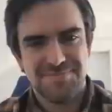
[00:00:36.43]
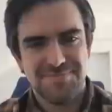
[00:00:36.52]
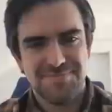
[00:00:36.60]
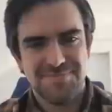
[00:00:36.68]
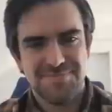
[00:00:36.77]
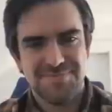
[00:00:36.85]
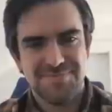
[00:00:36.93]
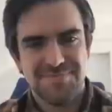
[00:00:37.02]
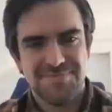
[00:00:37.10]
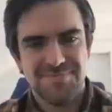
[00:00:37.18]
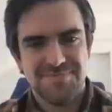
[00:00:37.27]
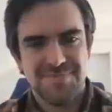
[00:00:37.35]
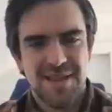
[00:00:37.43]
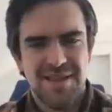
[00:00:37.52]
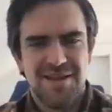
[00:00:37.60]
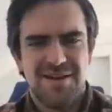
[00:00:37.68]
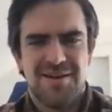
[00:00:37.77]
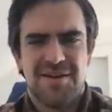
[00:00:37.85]

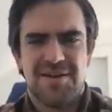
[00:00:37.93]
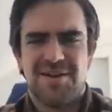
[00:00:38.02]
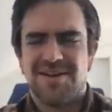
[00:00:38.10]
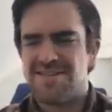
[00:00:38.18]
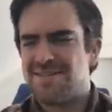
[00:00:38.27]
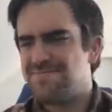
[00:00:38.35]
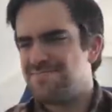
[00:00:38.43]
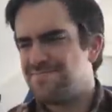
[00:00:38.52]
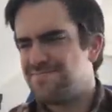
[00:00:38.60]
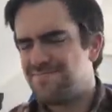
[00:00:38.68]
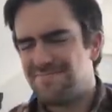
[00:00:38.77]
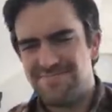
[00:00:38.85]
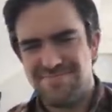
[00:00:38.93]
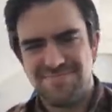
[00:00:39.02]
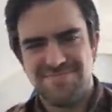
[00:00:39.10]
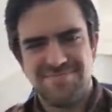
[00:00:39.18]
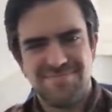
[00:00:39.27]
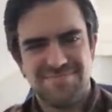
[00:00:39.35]

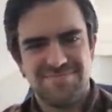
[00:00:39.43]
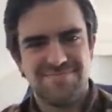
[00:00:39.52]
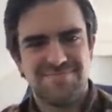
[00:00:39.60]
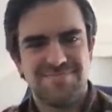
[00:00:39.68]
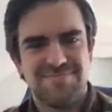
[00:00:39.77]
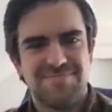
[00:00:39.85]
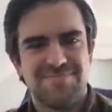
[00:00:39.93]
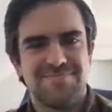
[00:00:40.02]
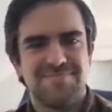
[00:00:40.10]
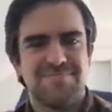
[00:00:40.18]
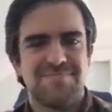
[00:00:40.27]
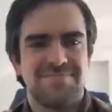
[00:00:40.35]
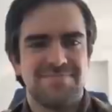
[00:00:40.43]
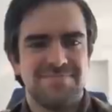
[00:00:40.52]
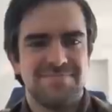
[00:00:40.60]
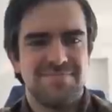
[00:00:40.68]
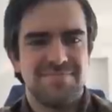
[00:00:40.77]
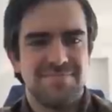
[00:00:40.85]

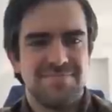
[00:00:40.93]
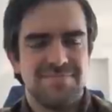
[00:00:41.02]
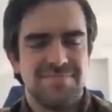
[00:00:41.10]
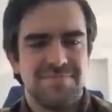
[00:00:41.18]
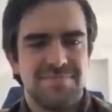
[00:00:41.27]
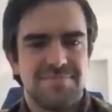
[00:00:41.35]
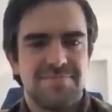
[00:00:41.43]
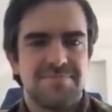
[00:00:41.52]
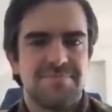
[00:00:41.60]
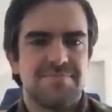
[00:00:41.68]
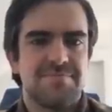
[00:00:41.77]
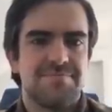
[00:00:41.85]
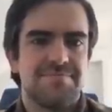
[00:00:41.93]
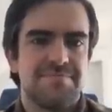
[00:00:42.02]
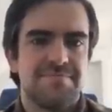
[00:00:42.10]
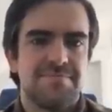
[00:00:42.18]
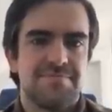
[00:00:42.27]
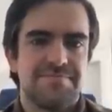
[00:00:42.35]

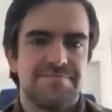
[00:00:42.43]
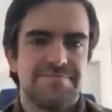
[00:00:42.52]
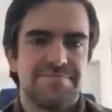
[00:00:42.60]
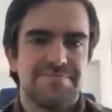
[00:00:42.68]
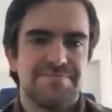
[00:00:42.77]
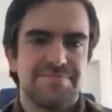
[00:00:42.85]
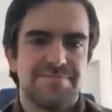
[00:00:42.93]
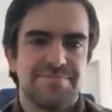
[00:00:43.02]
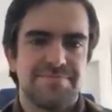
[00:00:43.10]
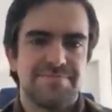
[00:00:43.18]
No words are spoken by the person on screen.